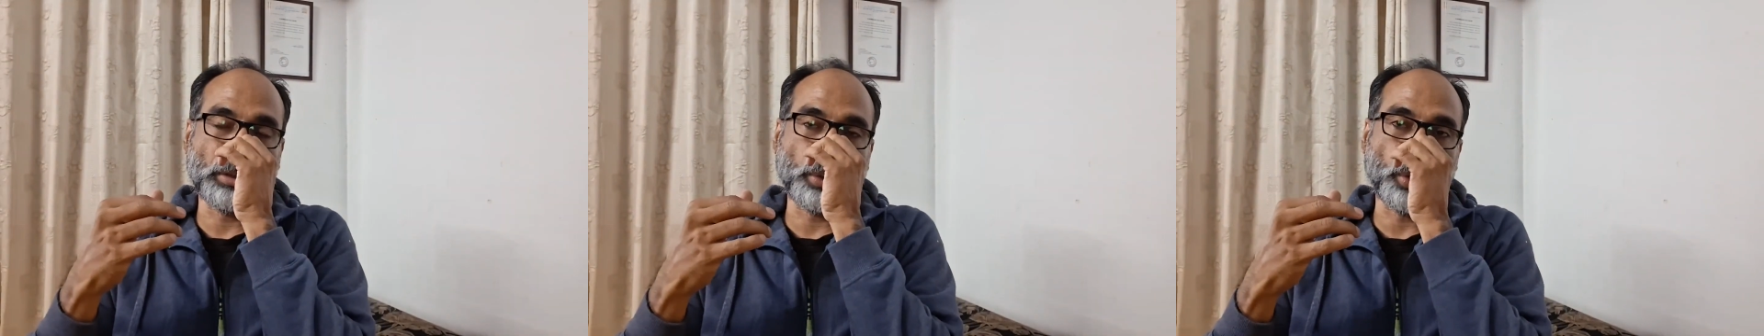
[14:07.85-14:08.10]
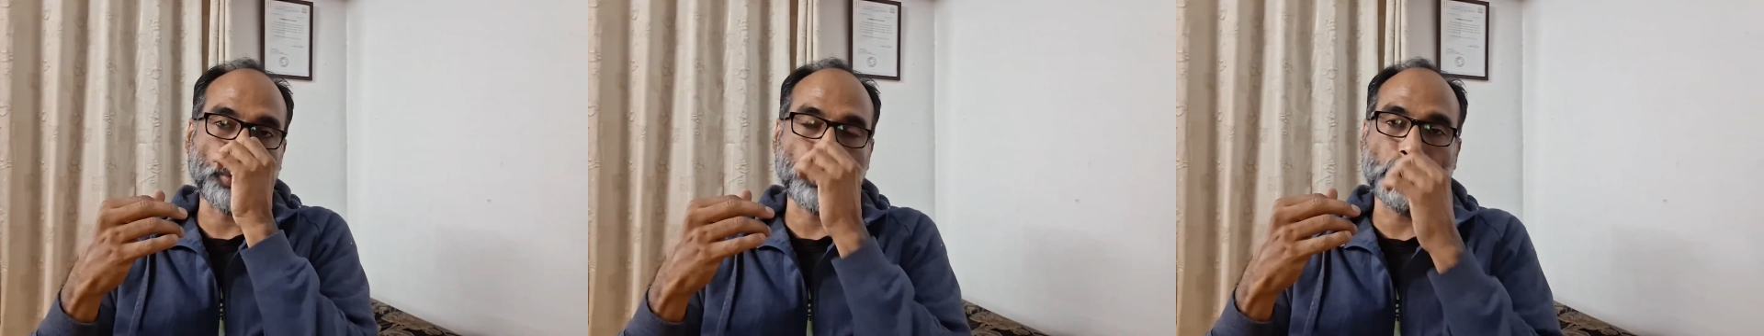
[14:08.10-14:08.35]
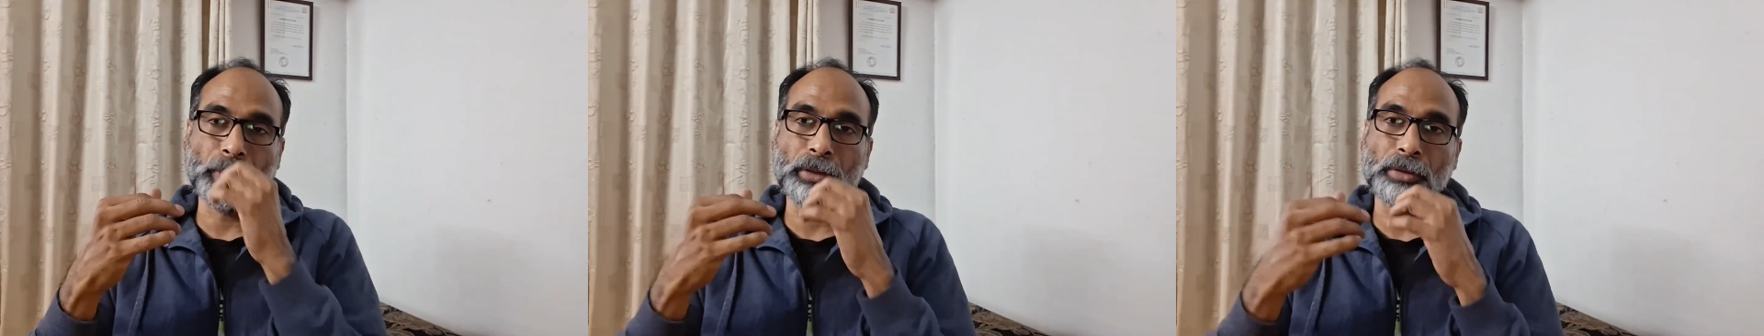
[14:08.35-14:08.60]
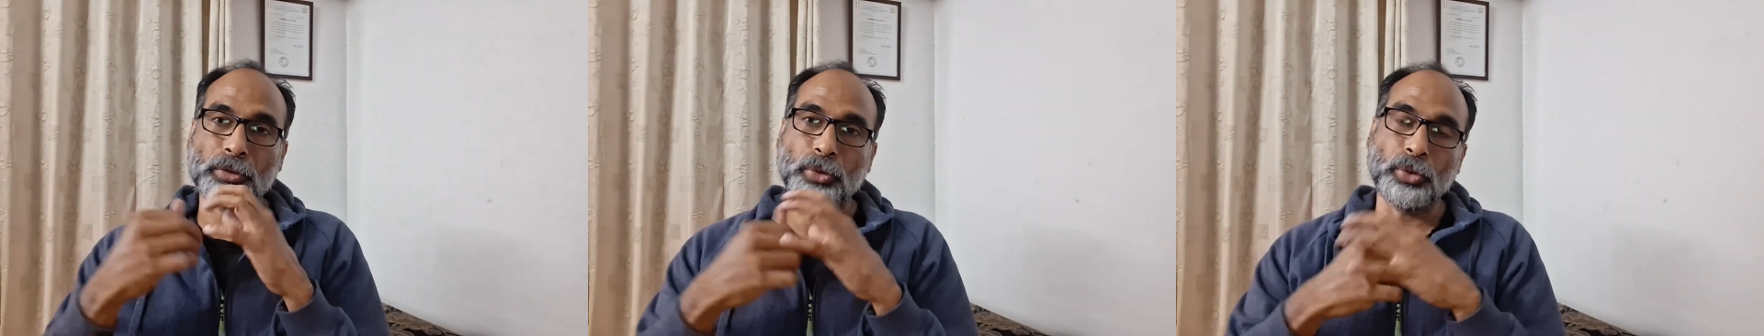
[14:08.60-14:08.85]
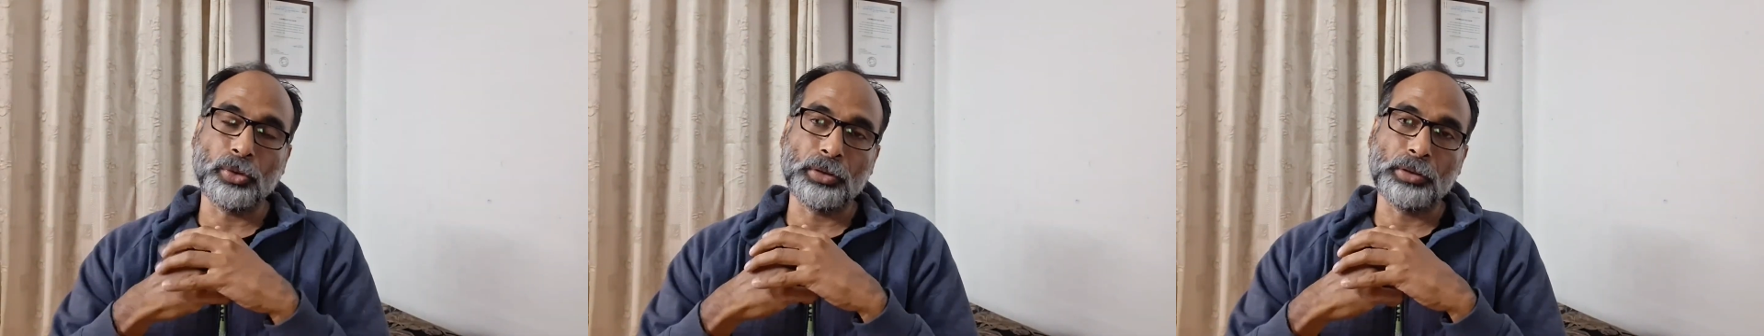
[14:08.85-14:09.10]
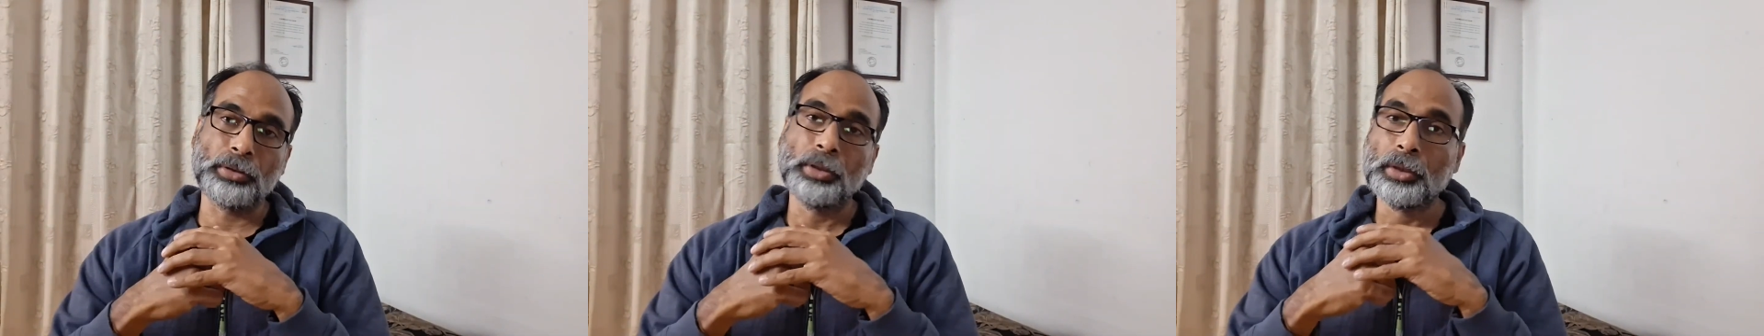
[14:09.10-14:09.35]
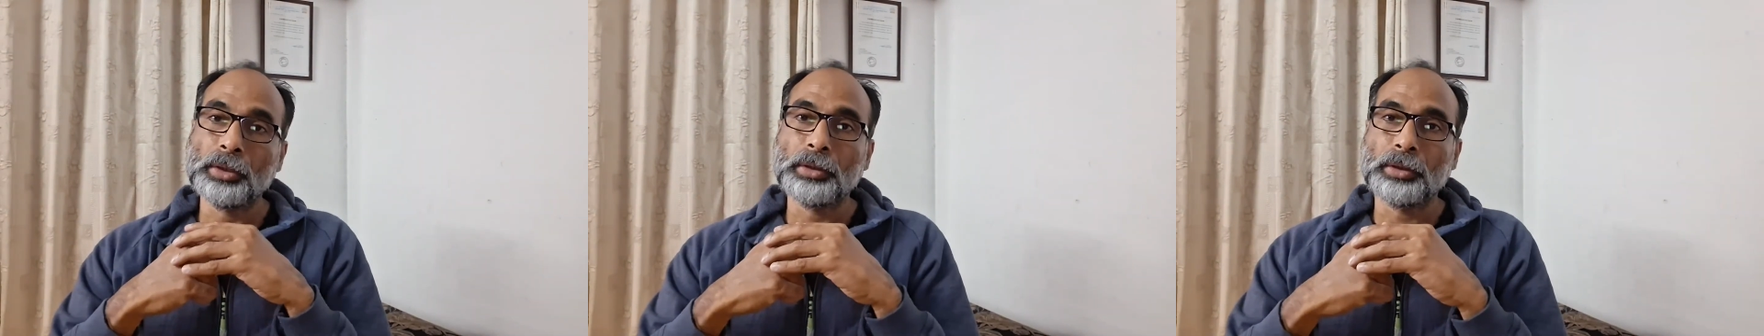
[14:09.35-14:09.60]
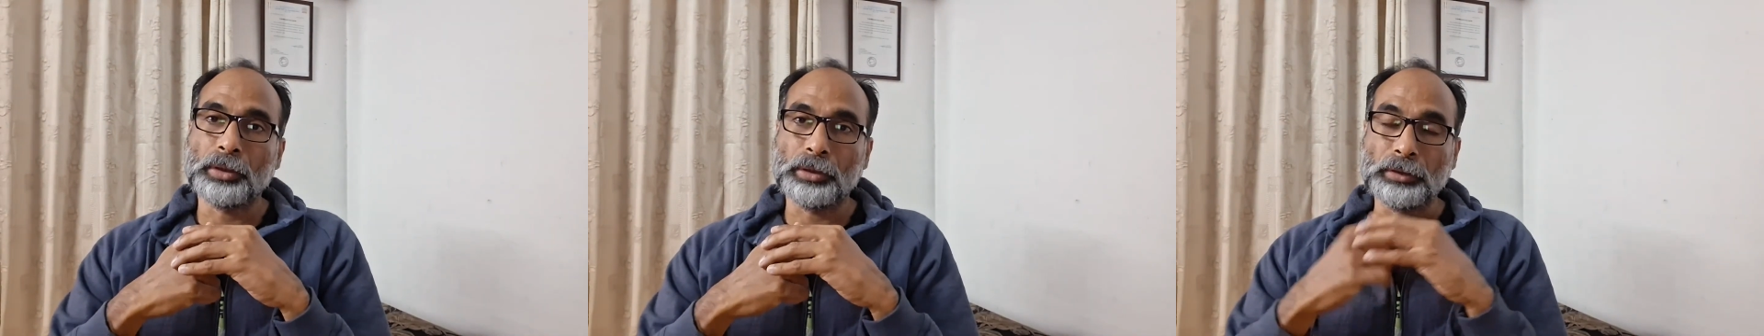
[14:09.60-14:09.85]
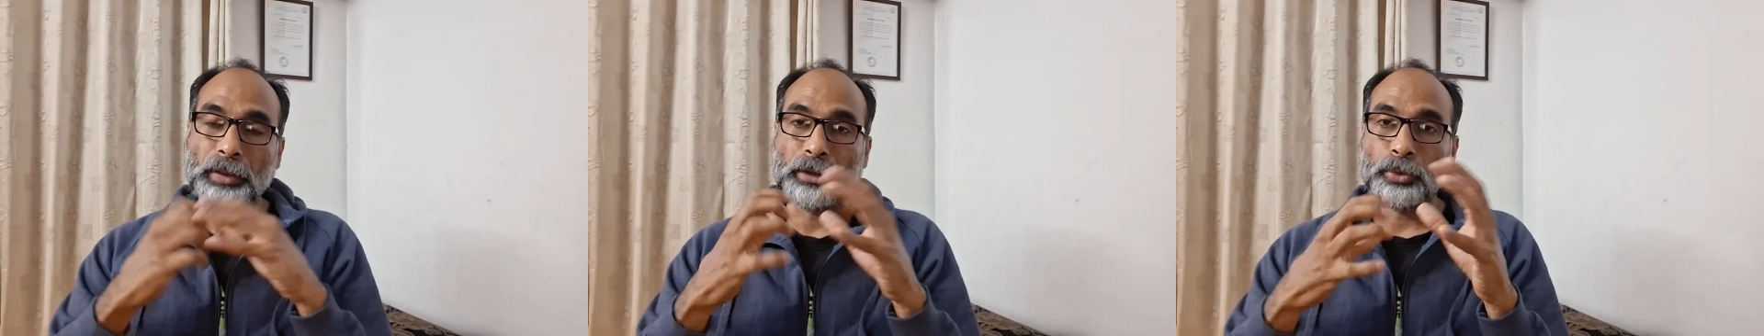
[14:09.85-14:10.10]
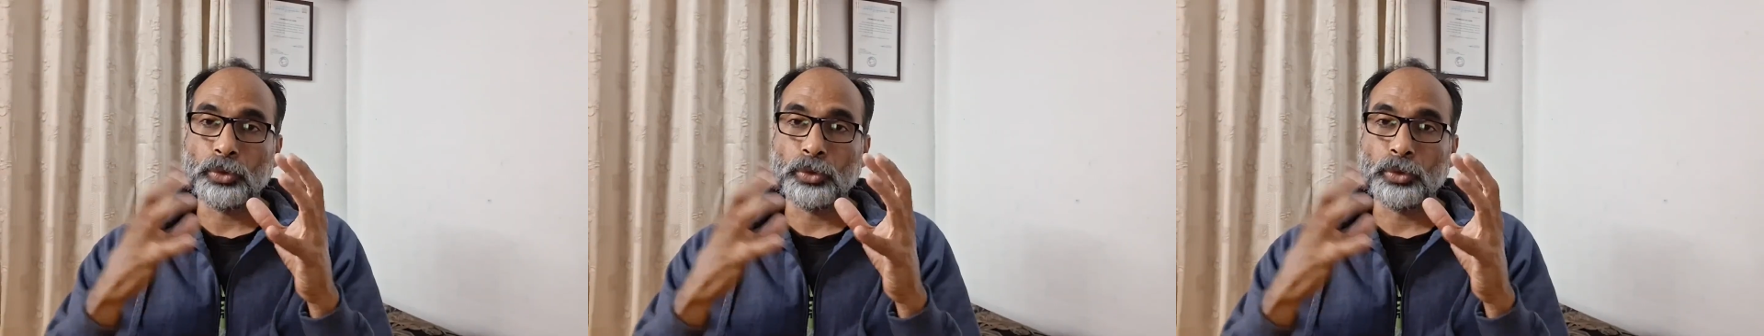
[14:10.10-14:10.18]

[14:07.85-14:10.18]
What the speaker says: document, or there